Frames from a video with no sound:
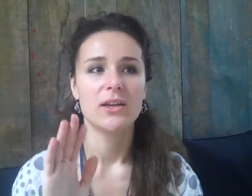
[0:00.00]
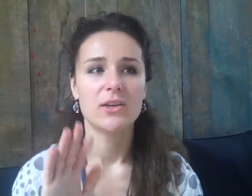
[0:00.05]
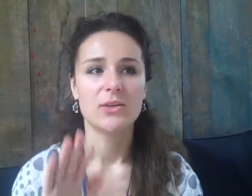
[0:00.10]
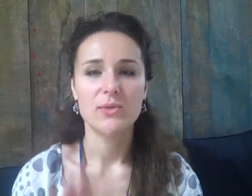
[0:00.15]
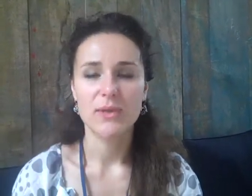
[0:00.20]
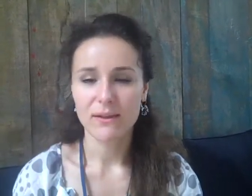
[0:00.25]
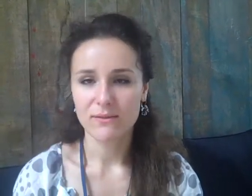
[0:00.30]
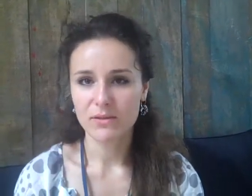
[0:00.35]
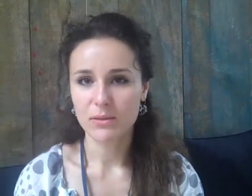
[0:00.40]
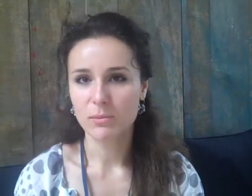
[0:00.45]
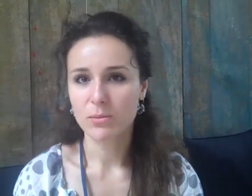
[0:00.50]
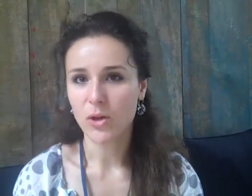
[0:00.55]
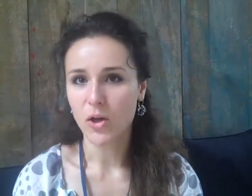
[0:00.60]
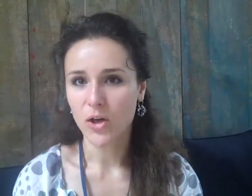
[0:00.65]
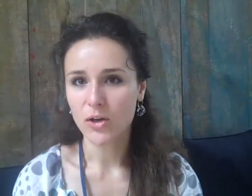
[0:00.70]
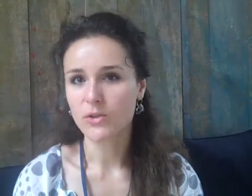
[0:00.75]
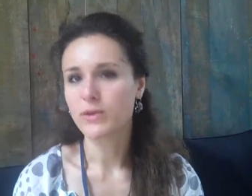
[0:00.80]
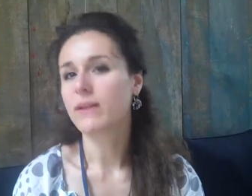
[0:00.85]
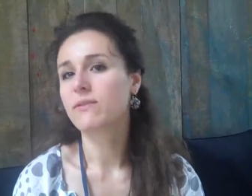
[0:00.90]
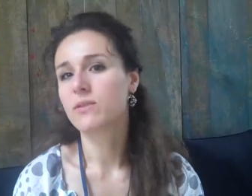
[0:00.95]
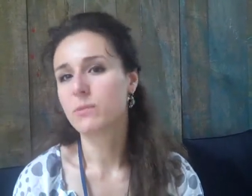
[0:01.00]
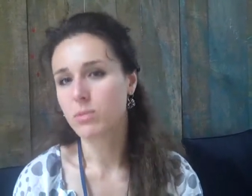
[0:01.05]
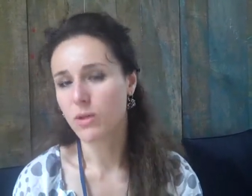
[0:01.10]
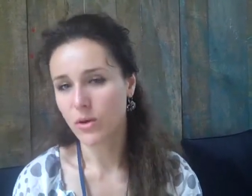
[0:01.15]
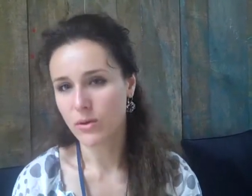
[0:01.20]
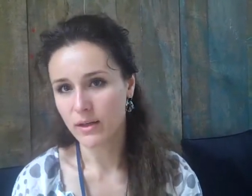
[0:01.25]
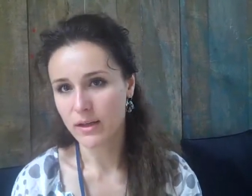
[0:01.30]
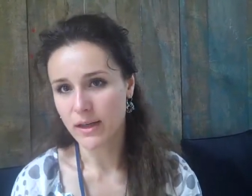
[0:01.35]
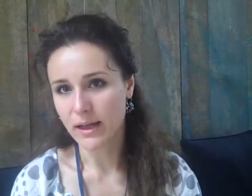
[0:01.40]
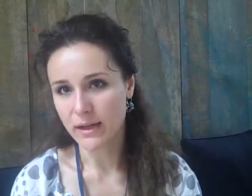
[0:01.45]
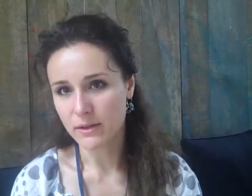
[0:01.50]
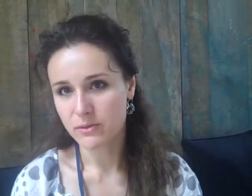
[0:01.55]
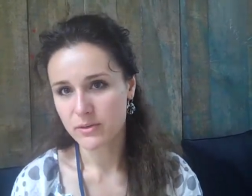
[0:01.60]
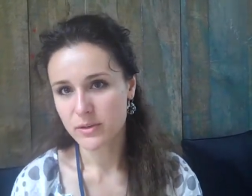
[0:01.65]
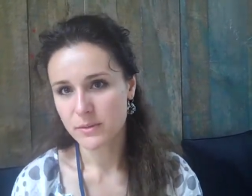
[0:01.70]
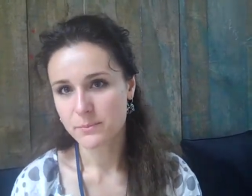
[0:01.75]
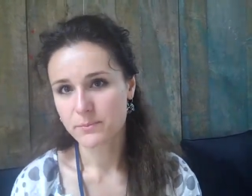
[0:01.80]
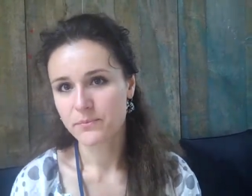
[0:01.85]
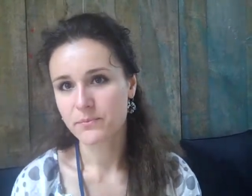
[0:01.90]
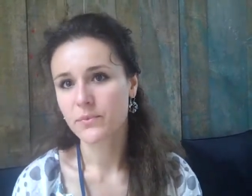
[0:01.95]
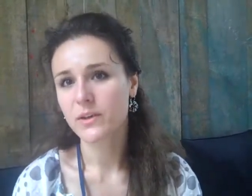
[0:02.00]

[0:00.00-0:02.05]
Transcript: you have the blog, you have the blog account.